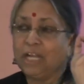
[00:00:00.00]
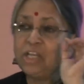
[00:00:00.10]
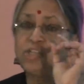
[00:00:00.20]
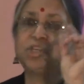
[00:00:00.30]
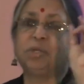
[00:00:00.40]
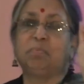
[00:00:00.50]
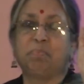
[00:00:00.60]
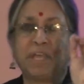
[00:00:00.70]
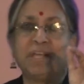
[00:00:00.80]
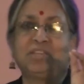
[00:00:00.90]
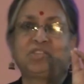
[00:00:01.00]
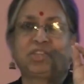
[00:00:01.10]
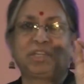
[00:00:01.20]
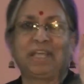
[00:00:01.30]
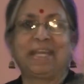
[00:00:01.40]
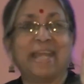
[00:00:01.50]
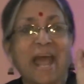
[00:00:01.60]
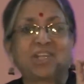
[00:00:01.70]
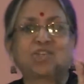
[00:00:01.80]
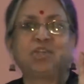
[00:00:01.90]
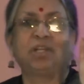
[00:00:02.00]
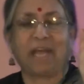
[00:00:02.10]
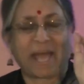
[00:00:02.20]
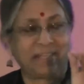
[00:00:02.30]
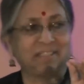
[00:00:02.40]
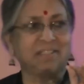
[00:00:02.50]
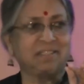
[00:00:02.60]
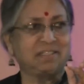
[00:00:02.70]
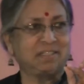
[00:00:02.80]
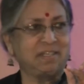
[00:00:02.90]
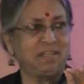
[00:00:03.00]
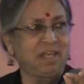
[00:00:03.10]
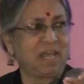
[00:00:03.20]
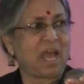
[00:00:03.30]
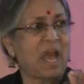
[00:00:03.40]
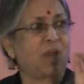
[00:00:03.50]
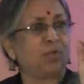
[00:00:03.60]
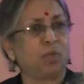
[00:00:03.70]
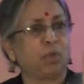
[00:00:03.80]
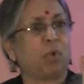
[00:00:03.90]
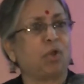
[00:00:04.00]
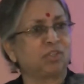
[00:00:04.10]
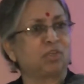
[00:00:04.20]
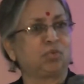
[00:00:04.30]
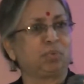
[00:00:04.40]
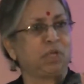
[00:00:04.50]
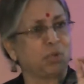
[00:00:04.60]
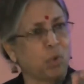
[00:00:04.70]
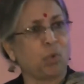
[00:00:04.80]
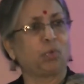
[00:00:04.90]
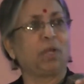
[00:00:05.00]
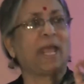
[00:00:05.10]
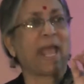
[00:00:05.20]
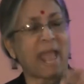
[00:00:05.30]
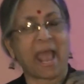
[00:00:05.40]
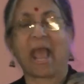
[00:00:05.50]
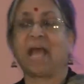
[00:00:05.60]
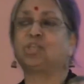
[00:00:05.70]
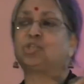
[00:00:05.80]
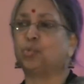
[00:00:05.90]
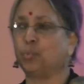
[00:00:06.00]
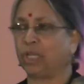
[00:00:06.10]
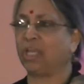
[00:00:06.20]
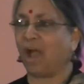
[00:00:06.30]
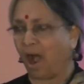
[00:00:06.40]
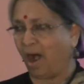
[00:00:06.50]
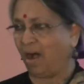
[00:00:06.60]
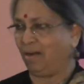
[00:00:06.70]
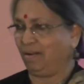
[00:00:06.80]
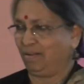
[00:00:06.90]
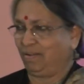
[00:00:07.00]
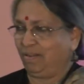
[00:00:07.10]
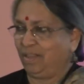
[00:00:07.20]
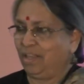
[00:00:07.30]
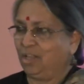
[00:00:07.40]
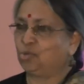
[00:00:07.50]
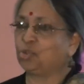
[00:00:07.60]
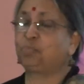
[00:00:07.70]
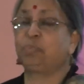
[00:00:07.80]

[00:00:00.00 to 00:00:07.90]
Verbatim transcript: religion based national identity and we want to be known as we are. To